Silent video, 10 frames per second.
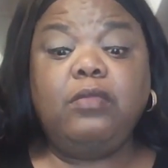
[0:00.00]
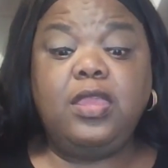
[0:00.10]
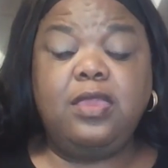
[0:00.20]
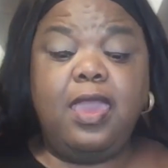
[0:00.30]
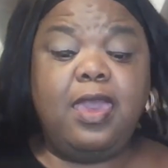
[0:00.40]

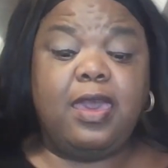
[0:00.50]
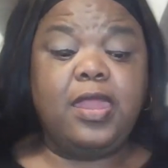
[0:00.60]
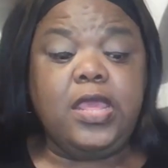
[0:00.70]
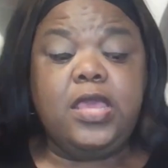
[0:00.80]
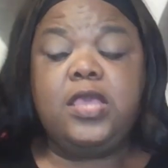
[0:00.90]
yeah,
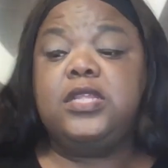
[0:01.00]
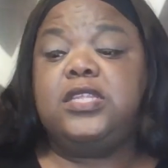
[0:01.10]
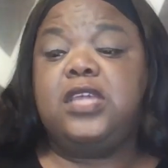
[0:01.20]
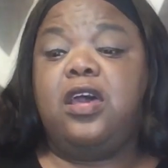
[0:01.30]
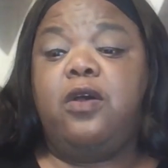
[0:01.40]

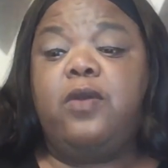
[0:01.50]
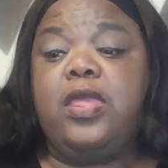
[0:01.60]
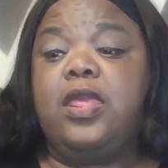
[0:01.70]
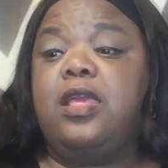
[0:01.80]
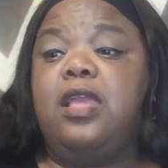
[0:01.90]
so
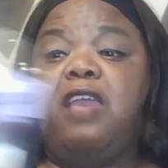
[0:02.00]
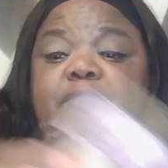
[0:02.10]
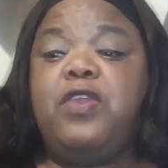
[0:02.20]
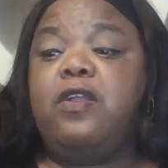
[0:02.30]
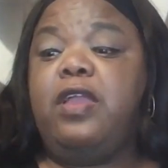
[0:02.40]

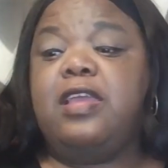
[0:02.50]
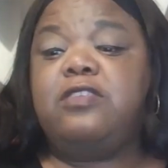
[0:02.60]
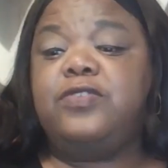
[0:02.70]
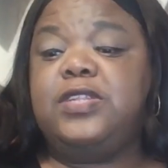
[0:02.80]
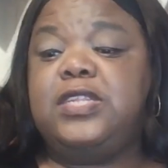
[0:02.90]
if you're
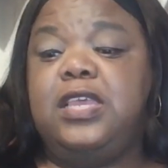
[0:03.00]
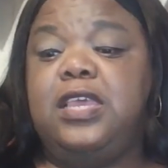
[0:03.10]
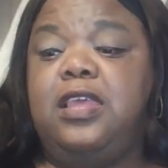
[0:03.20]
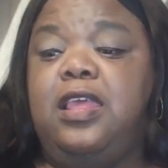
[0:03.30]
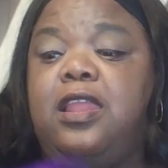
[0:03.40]

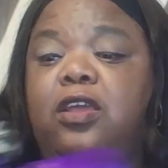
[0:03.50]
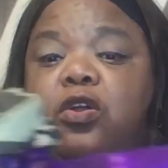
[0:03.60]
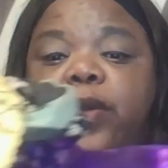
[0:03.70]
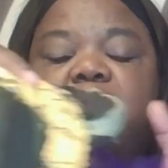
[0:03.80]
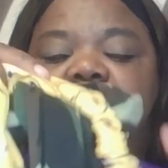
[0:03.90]
interested in a
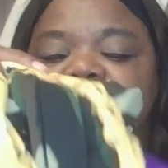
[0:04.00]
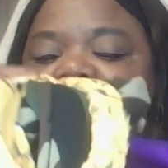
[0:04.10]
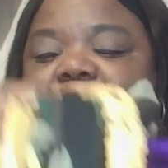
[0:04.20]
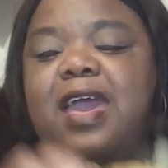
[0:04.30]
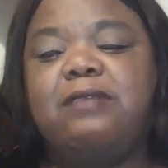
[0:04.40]
quick, and
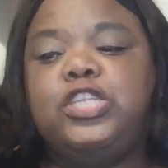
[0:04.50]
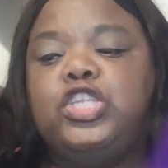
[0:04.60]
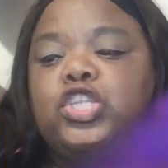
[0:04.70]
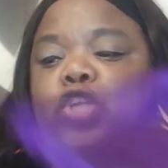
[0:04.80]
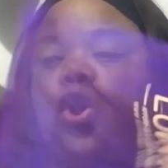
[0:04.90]
they have
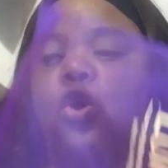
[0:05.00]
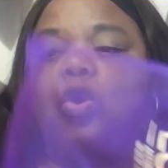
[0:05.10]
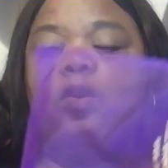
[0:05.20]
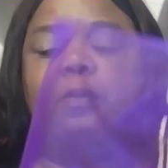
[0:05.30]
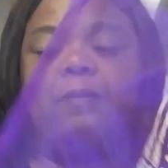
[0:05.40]

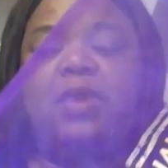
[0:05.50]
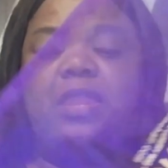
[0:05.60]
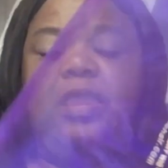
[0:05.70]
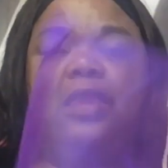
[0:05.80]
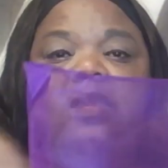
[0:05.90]
so
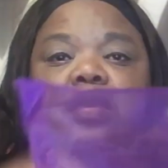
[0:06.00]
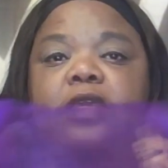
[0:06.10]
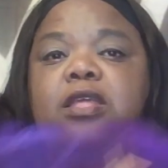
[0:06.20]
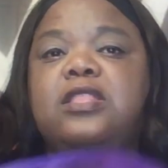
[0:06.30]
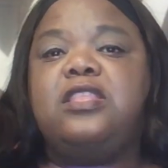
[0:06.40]
many
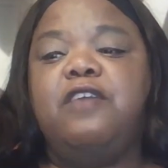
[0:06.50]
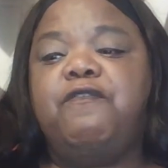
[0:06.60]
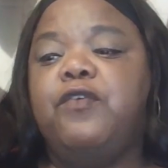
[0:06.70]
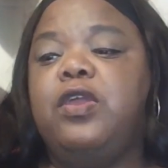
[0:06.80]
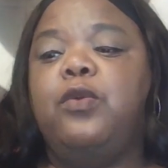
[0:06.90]

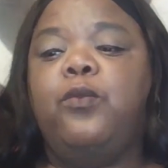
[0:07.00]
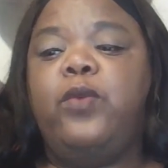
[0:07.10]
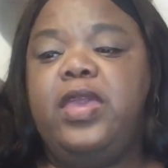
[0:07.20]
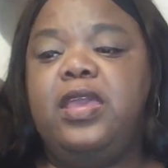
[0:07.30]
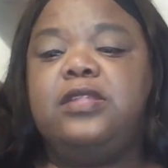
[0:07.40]
different
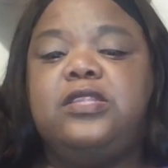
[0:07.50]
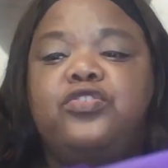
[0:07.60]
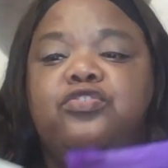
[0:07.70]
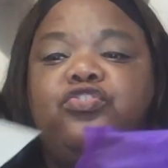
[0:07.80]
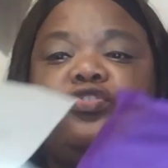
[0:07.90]
wigs
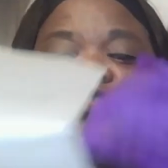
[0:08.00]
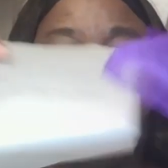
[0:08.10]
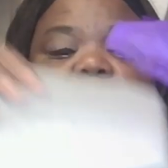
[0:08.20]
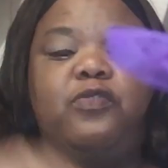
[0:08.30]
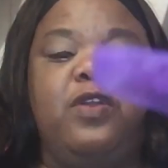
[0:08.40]
to
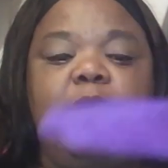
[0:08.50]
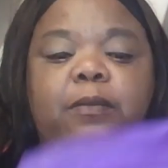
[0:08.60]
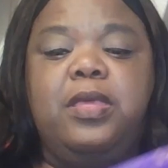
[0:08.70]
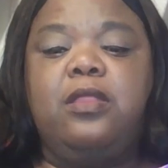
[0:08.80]
choose from,